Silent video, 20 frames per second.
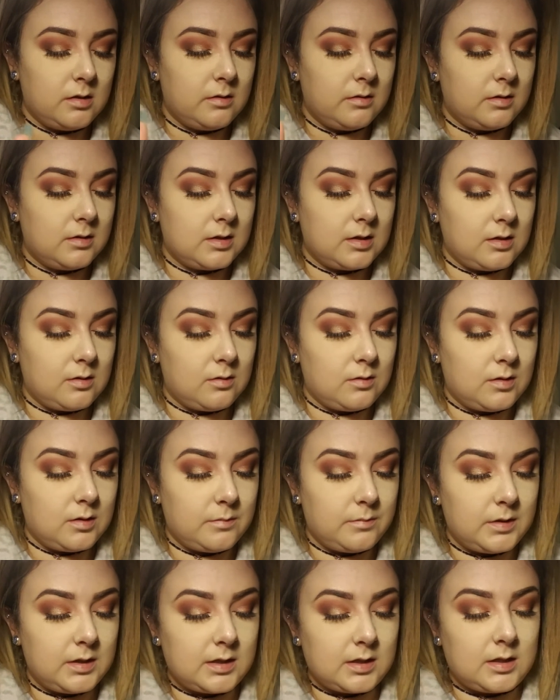So I'm
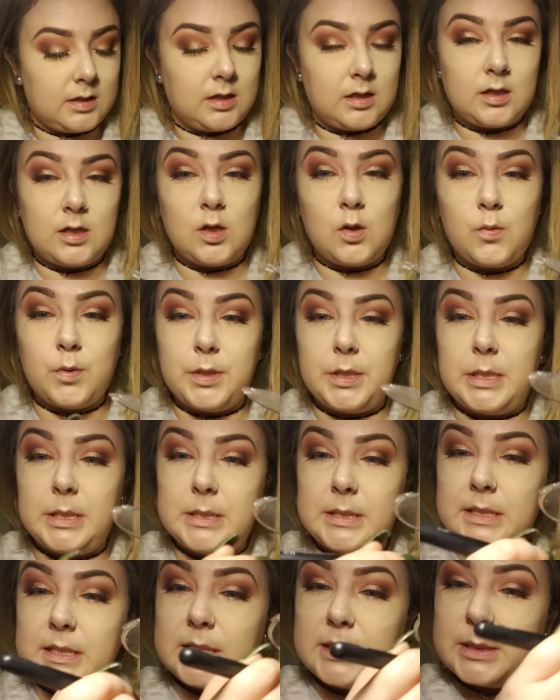just gonna go in and
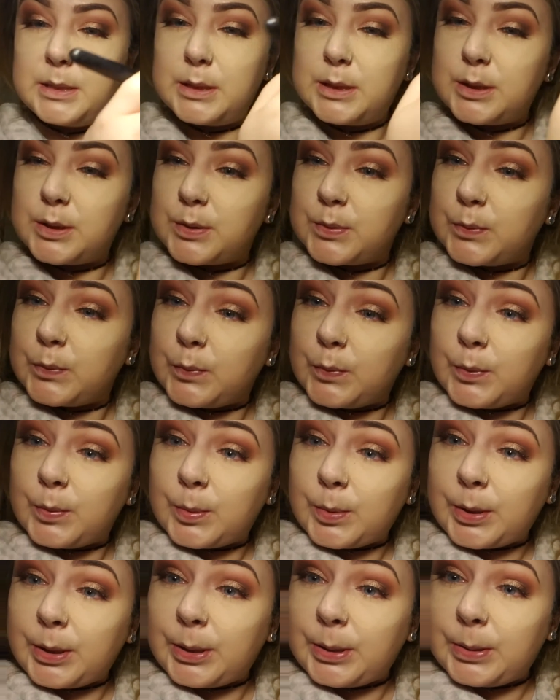
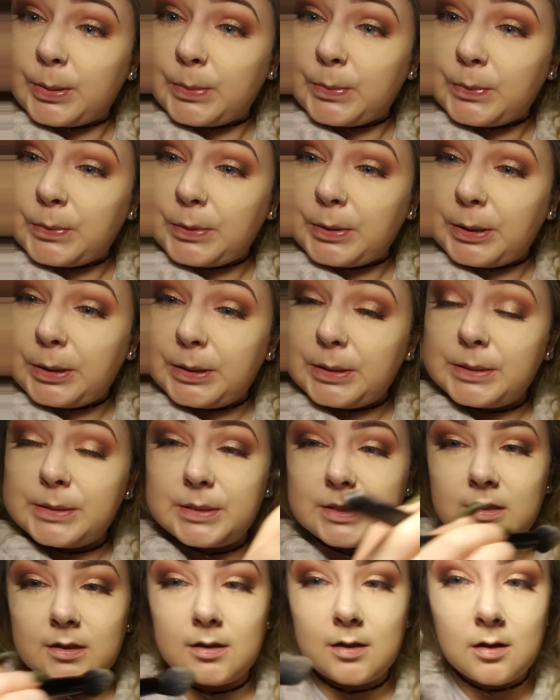swirl on
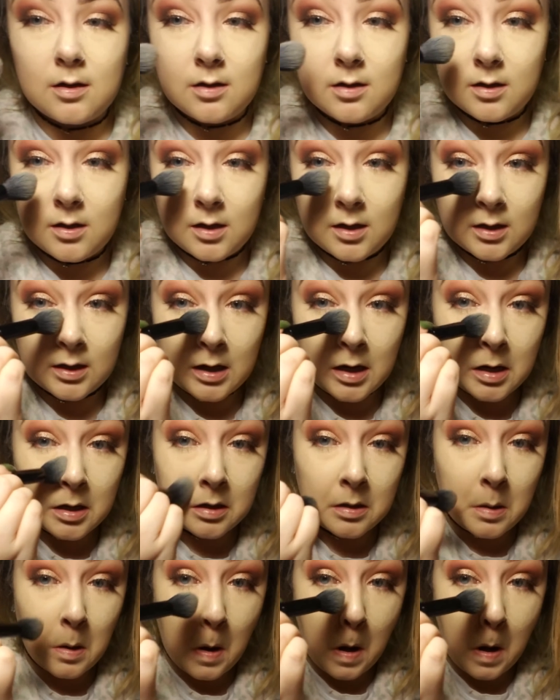this and kind of